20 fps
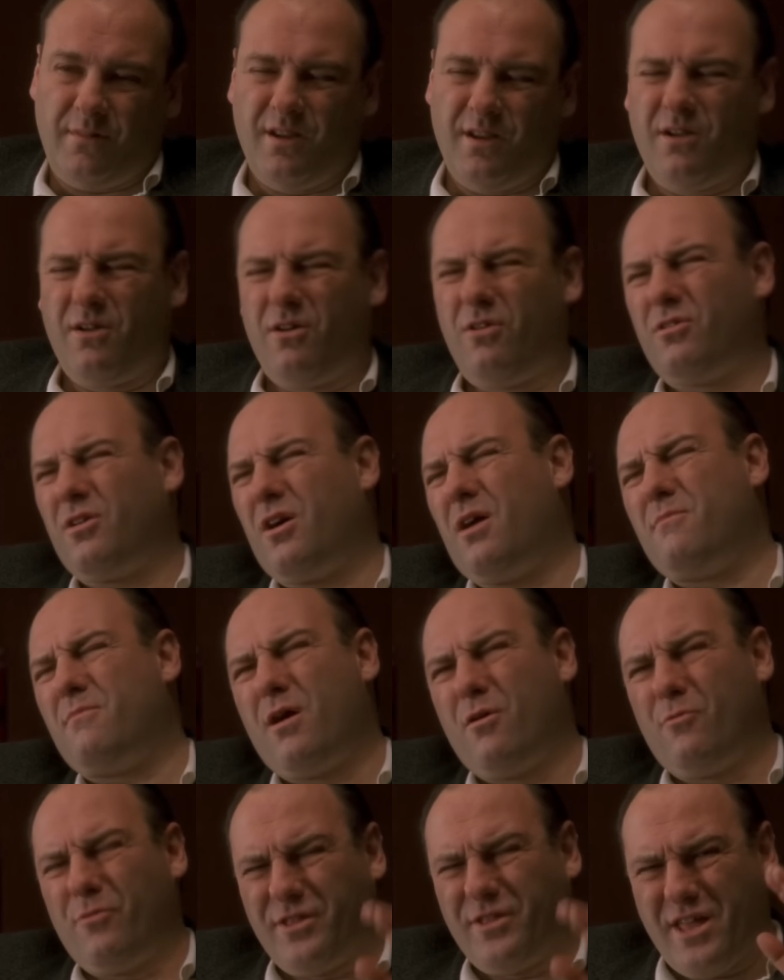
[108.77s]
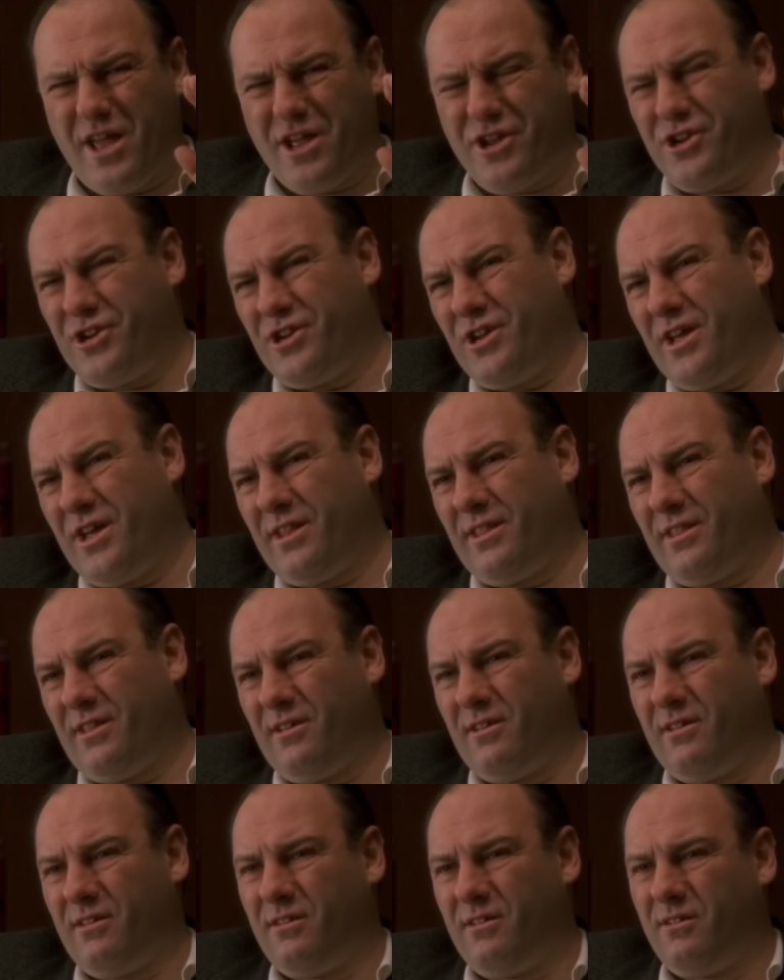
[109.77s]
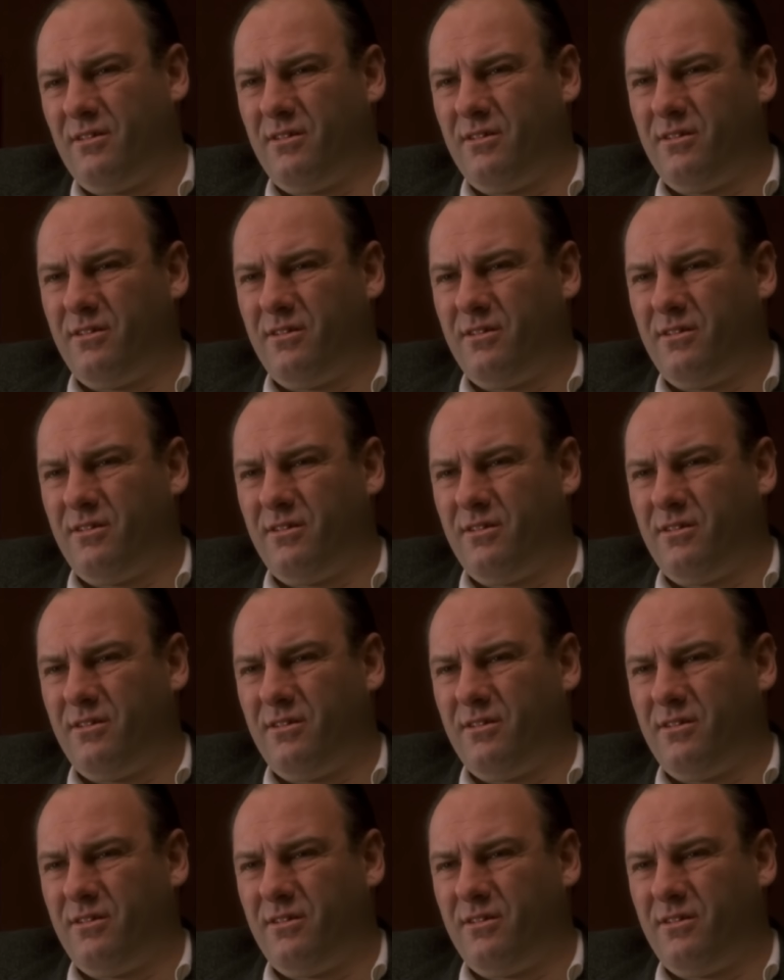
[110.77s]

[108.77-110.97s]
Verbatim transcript: I'll be alluding to often in this video.